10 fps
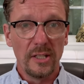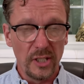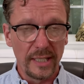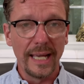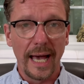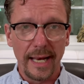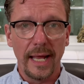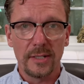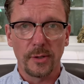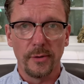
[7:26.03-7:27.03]
You gotta
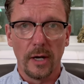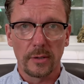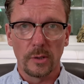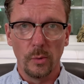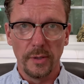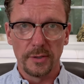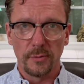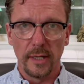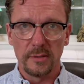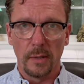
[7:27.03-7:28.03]
ask your doctor, will this
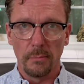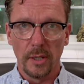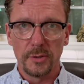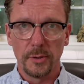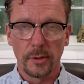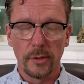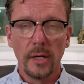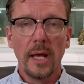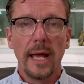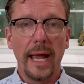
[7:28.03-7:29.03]
raise my blood sugar?